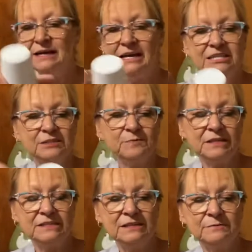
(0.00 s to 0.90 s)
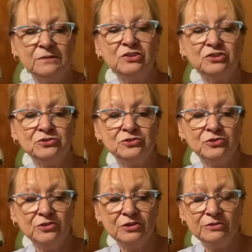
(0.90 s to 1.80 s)
husband some
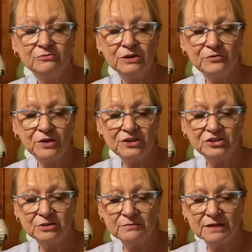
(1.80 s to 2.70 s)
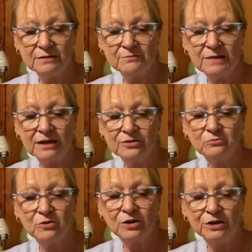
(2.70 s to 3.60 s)
Assured Refreshing Mint
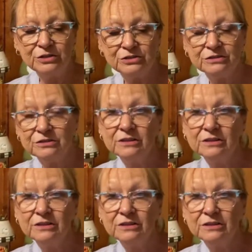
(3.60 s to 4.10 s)
Mouthwash.